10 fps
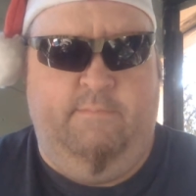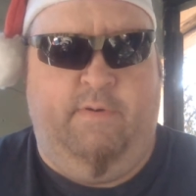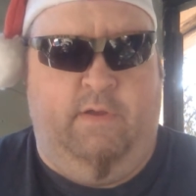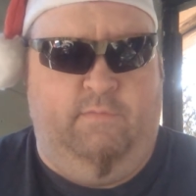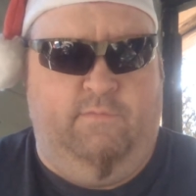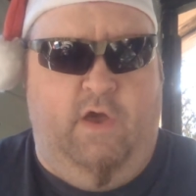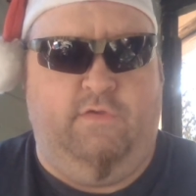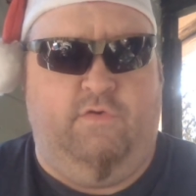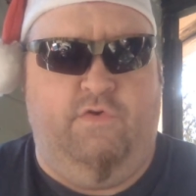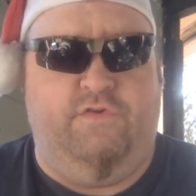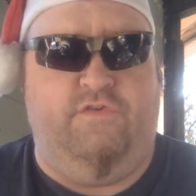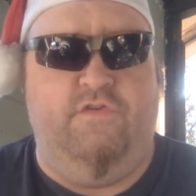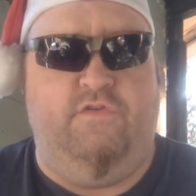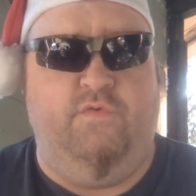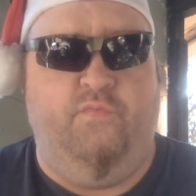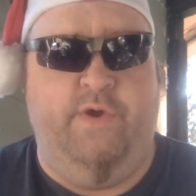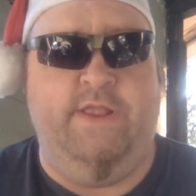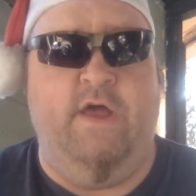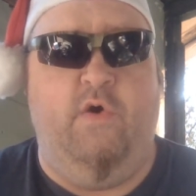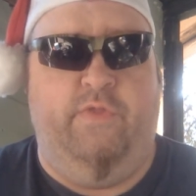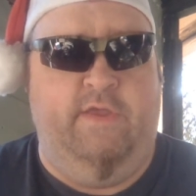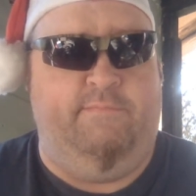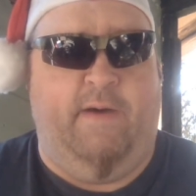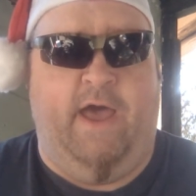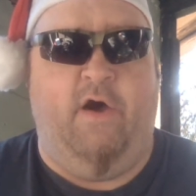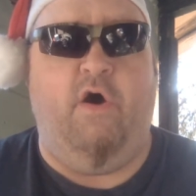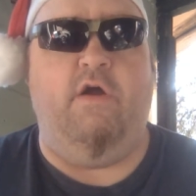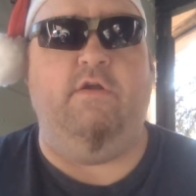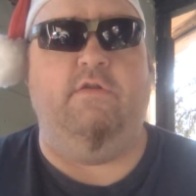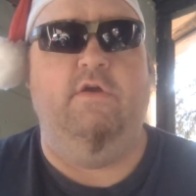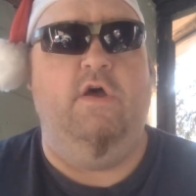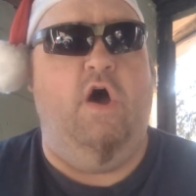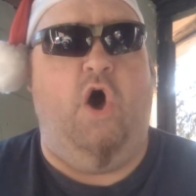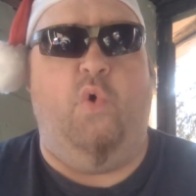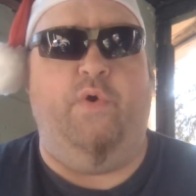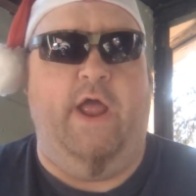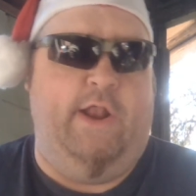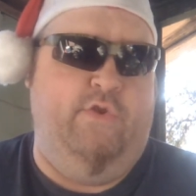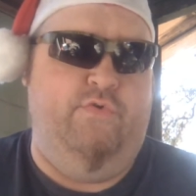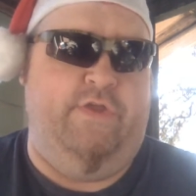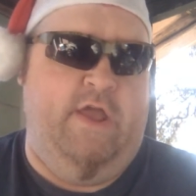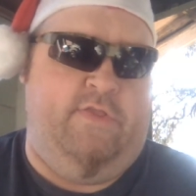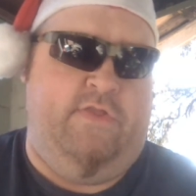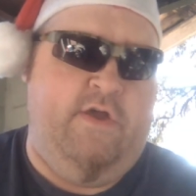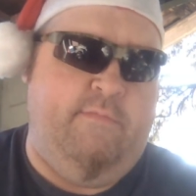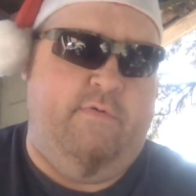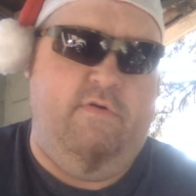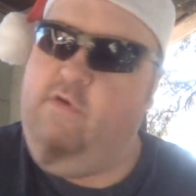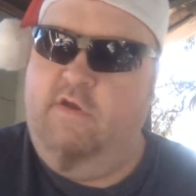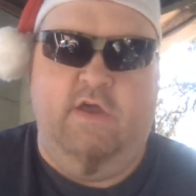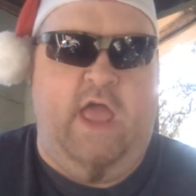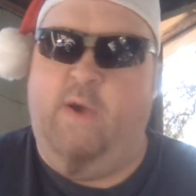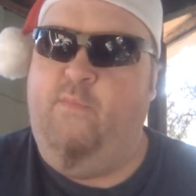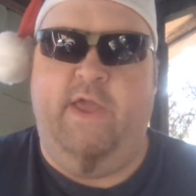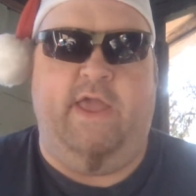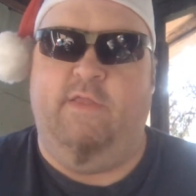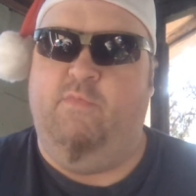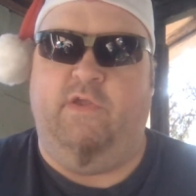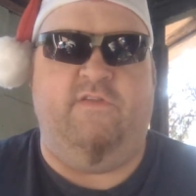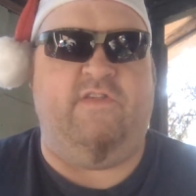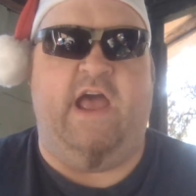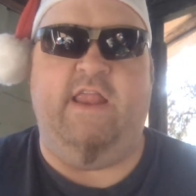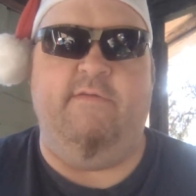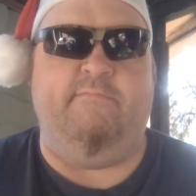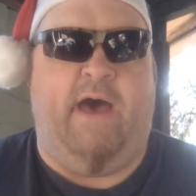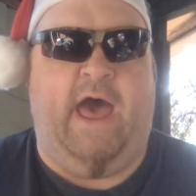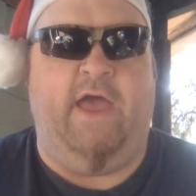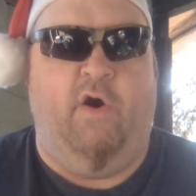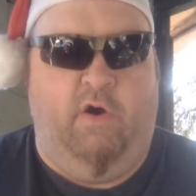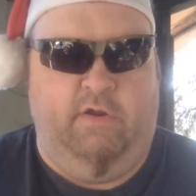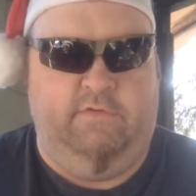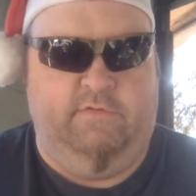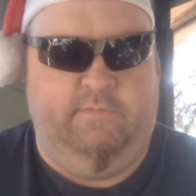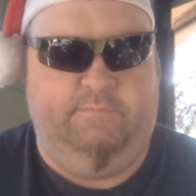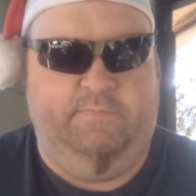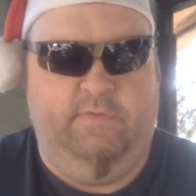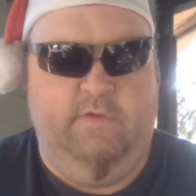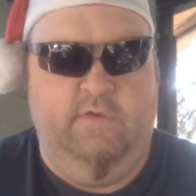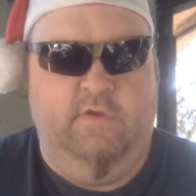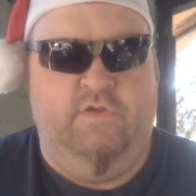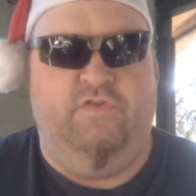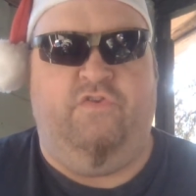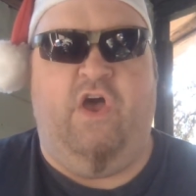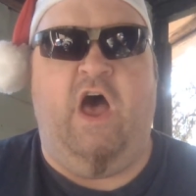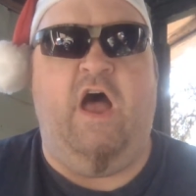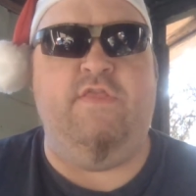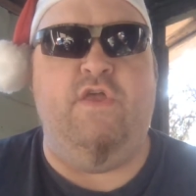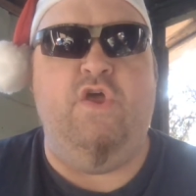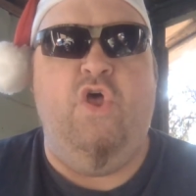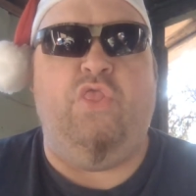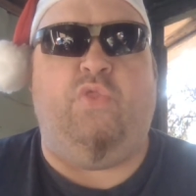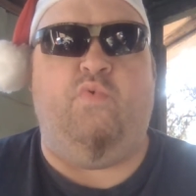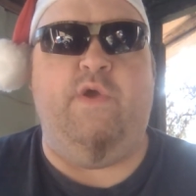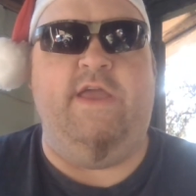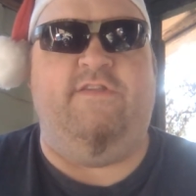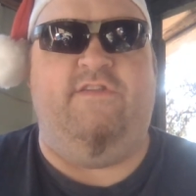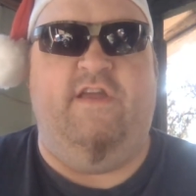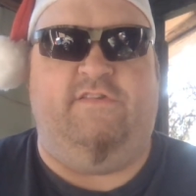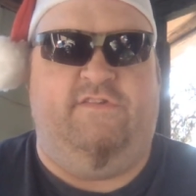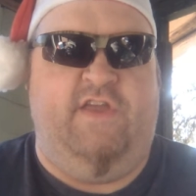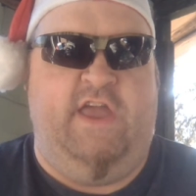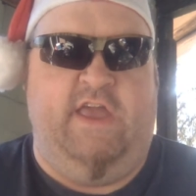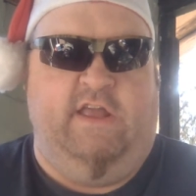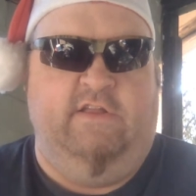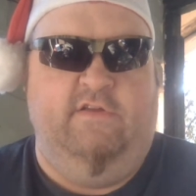But us Christians, we know this by heart. All we gotta do is hear the number, and we can recite it by heart. John 3:16.